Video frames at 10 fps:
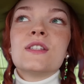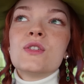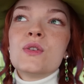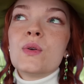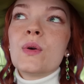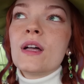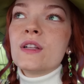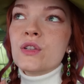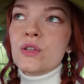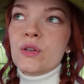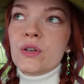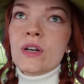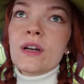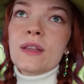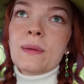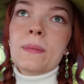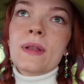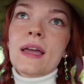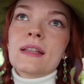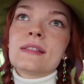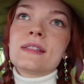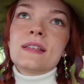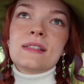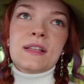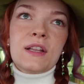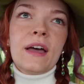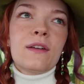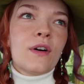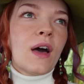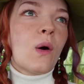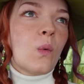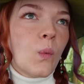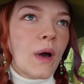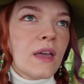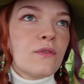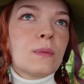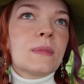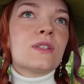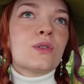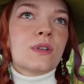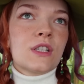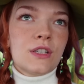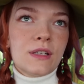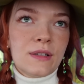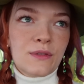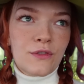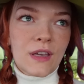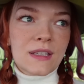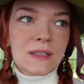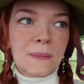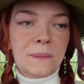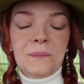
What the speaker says: to lure the plant's saliva away from its original victim.